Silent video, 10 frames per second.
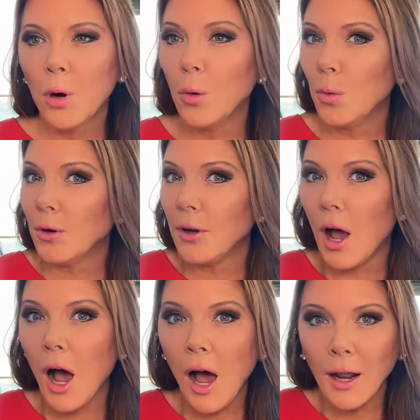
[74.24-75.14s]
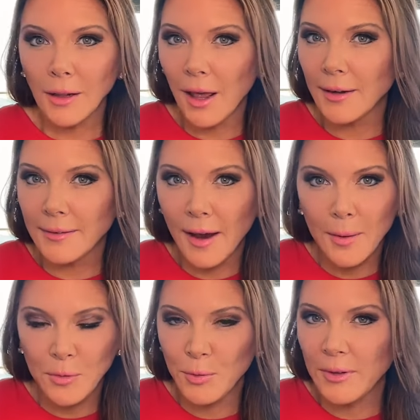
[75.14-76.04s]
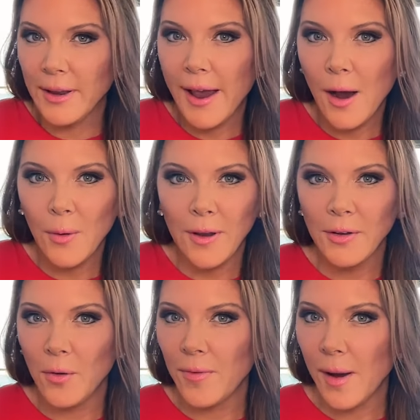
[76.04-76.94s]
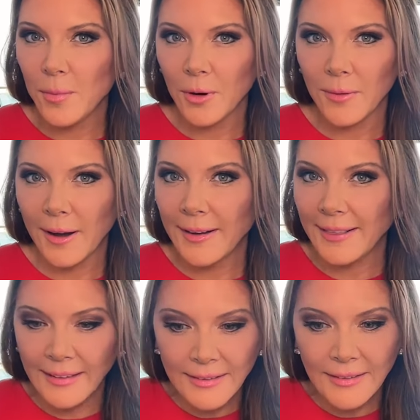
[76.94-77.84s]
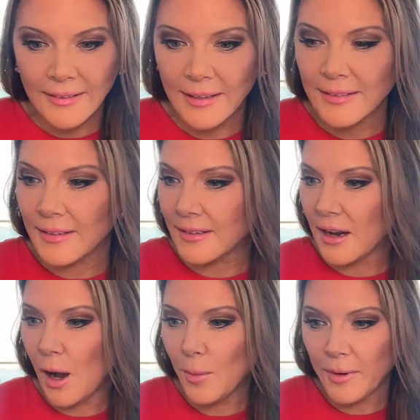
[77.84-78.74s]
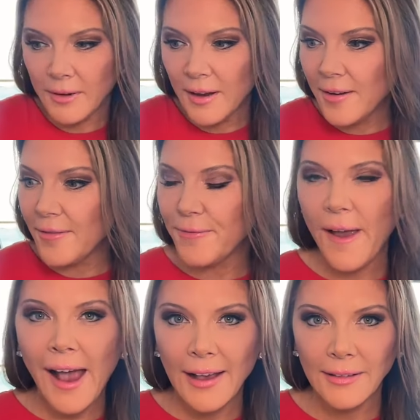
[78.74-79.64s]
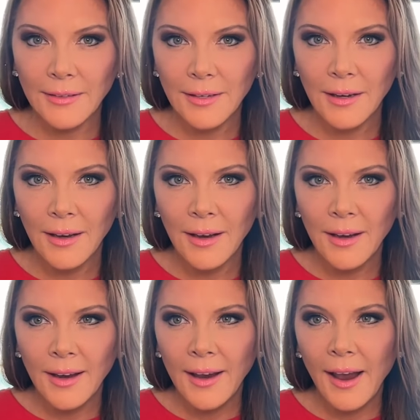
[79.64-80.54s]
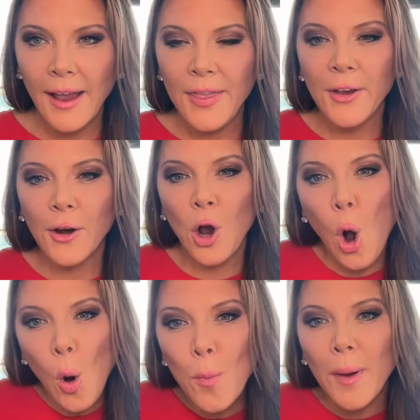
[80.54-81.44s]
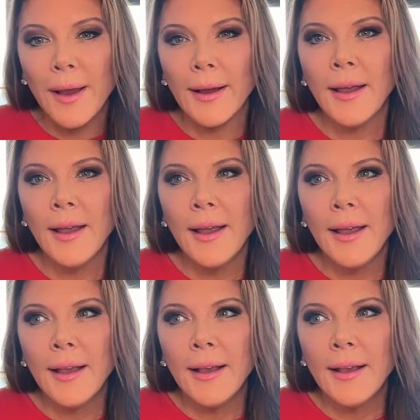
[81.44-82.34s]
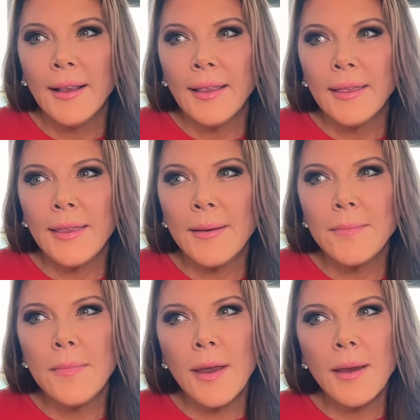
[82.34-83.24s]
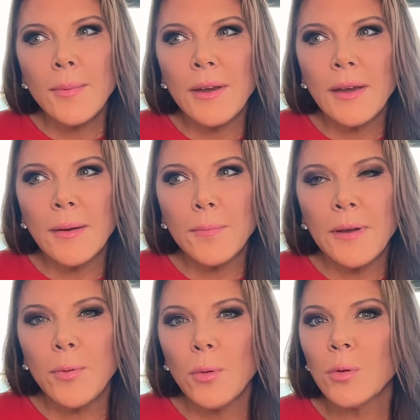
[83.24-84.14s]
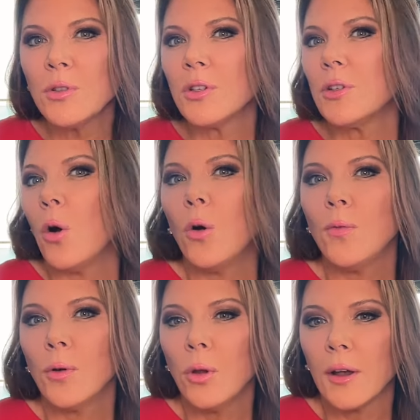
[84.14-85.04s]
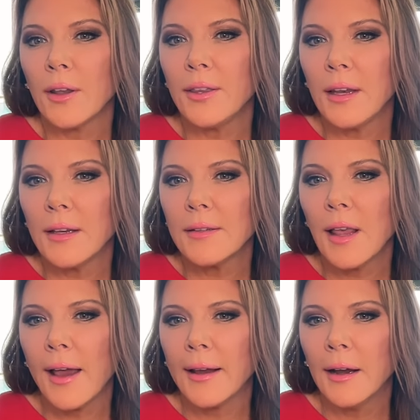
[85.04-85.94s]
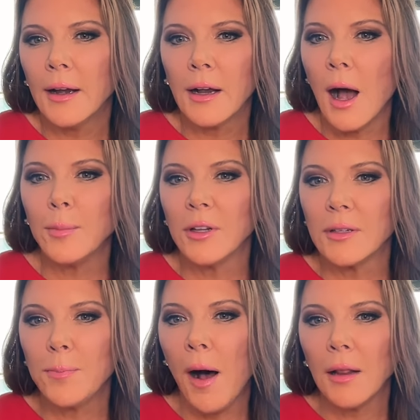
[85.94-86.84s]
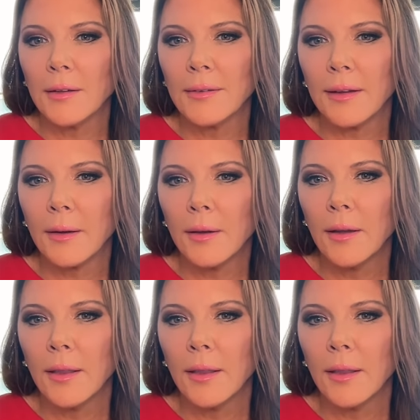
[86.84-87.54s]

We're not a lot of time between now and November, right? This is coming fast. And they're hoping that maybe people will just overlook things like Kamala's policy.